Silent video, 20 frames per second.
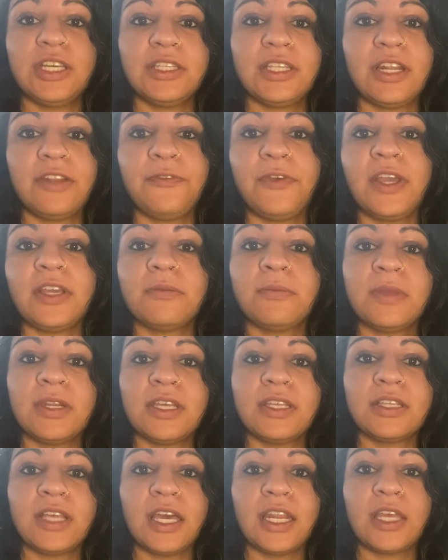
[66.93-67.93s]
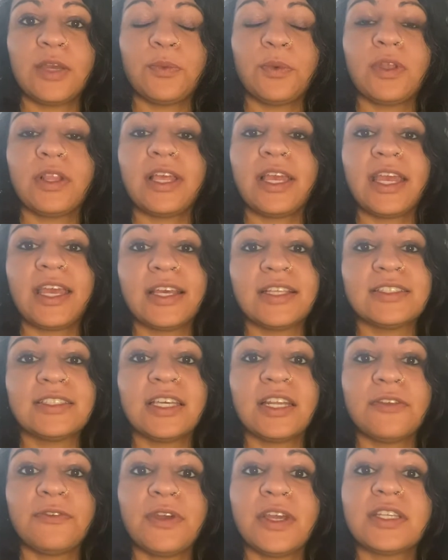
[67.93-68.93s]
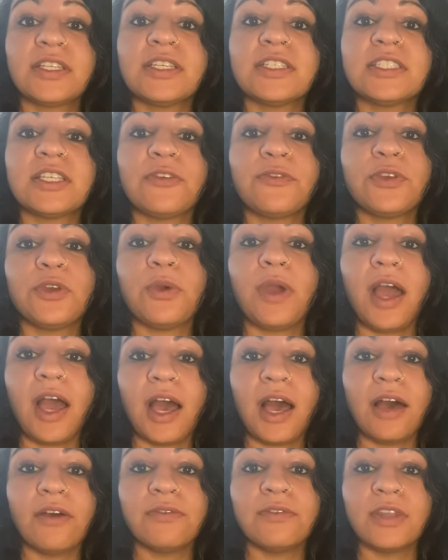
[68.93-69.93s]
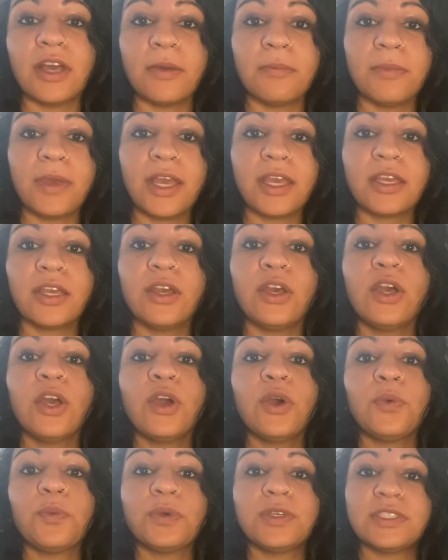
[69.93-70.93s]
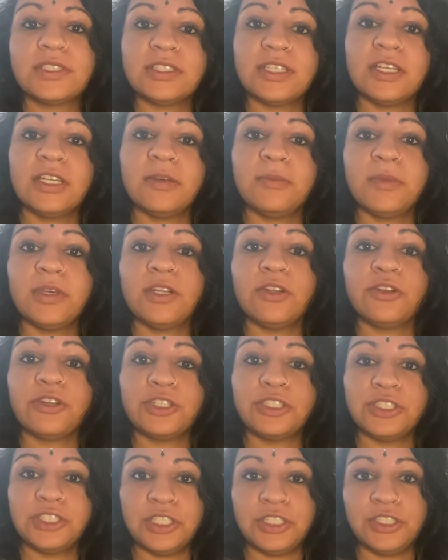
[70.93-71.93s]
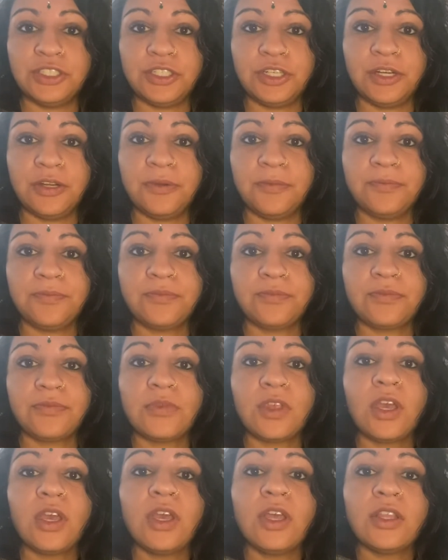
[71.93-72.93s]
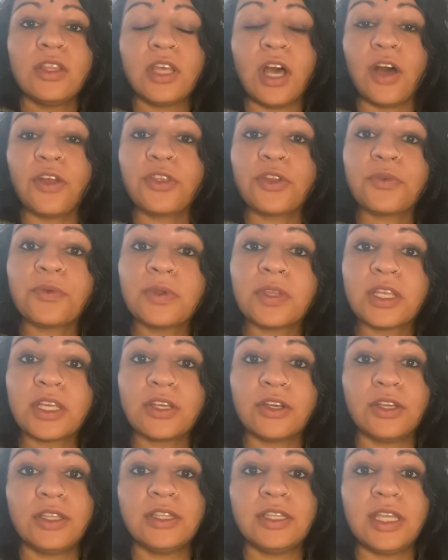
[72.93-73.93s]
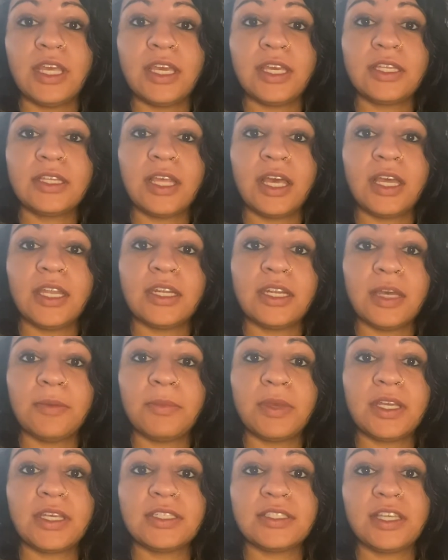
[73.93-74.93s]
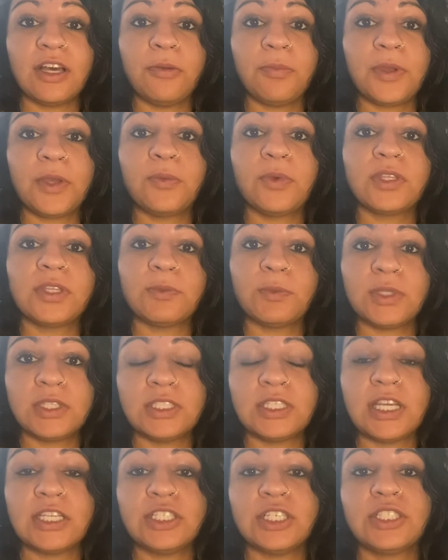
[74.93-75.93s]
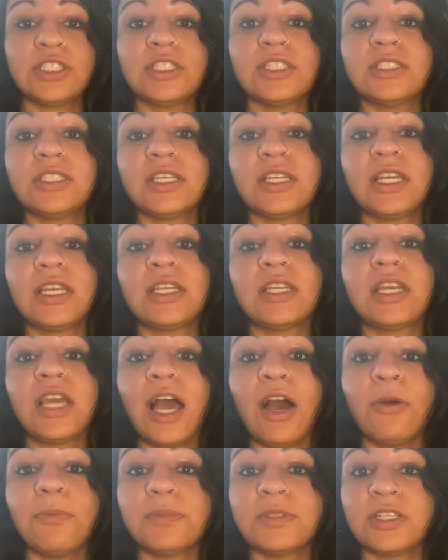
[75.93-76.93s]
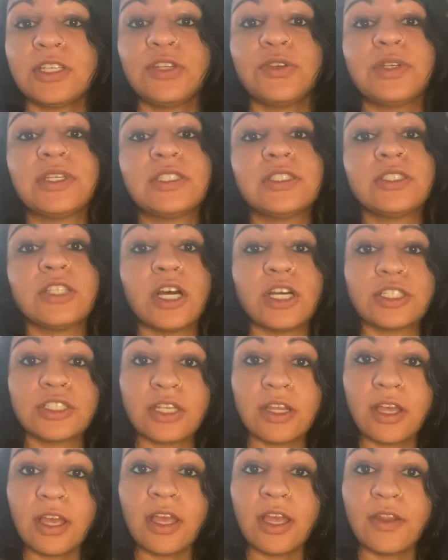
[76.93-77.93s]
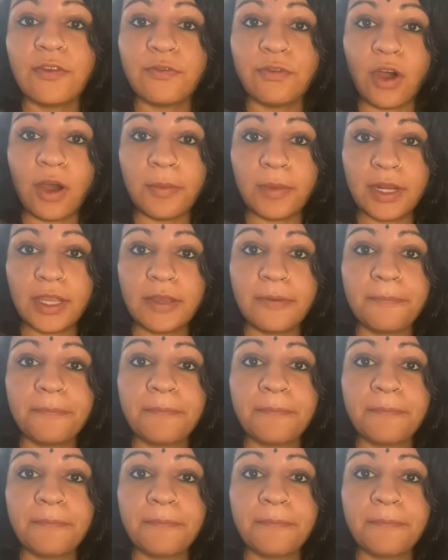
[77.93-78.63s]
that effect, meaning that it will enhance that effect, is if you have nutmeg with cinnamon or ginger. The other really good thing that nutmeg is helping with digestion is it can help decrease nausea and vomiting.